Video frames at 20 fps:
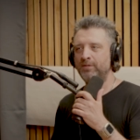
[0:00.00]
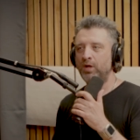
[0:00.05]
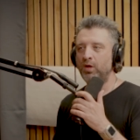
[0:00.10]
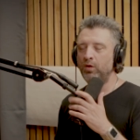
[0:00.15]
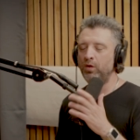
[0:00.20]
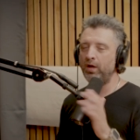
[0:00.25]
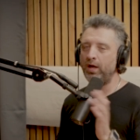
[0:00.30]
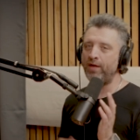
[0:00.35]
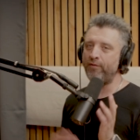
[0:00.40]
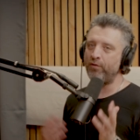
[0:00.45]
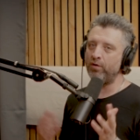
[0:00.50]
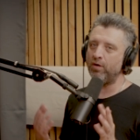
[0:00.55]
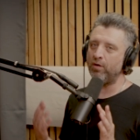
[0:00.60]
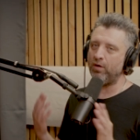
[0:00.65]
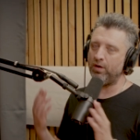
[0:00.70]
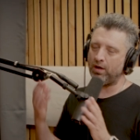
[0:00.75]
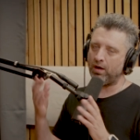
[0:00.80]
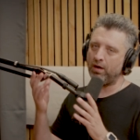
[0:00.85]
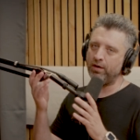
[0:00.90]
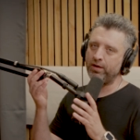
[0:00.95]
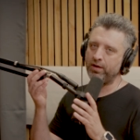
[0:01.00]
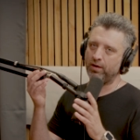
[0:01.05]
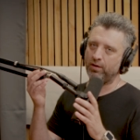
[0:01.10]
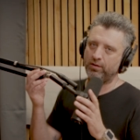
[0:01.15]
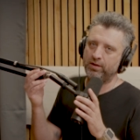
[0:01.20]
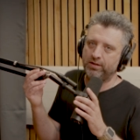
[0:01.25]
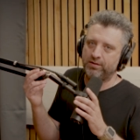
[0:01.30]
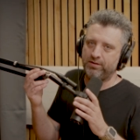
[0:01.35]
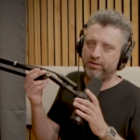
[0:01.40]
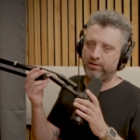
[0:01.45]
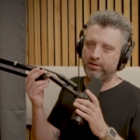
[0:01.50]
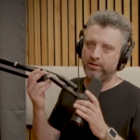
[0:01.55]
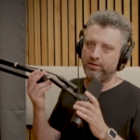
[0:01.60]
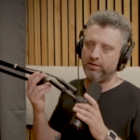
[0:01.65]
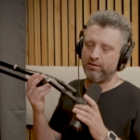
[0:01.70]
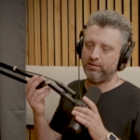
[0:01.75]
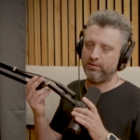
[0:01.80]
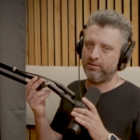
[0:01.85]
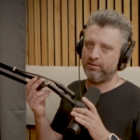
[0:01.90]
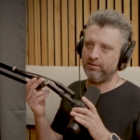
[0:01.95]
Look, if you're an audio
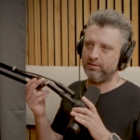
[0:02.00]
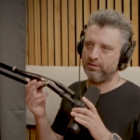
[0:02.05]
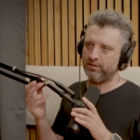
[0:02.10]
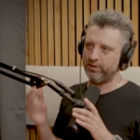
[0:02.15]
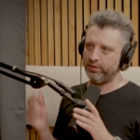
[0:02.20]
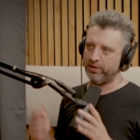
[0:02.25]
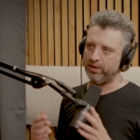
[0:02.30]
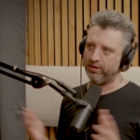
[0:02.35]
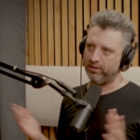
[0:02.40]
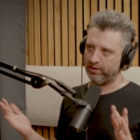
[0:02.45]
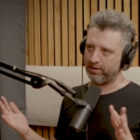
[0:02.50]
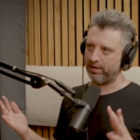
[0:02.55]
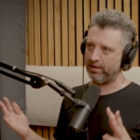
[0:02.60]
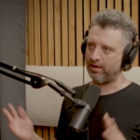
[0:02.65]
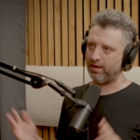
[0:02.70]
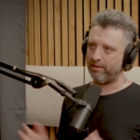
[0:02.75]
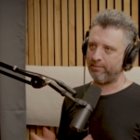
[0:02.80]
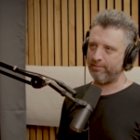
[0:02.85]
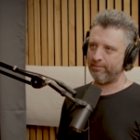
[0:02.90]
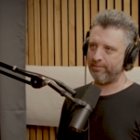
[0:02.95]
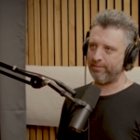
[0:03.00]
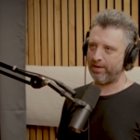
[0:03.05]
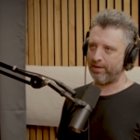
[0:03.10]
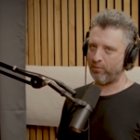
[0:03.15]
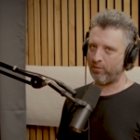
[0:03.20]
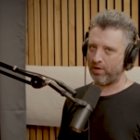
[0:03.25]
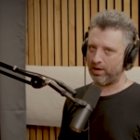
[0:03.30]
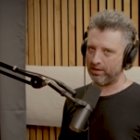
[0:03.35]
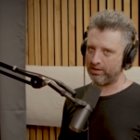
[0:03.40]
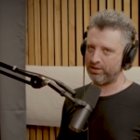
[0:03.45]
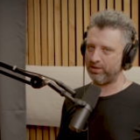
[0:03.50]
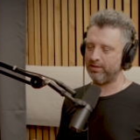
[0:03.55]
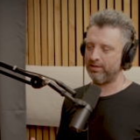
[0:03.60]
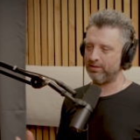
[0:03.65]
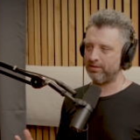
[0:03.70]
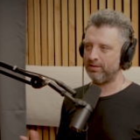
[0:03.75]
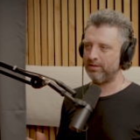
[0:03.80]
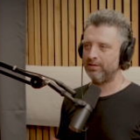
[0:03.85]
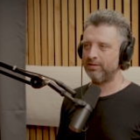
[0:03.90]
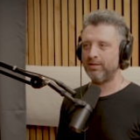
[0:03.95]
listener, you can look it up and watch and
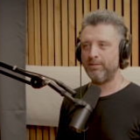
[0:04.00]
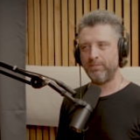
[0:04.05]
listen at the same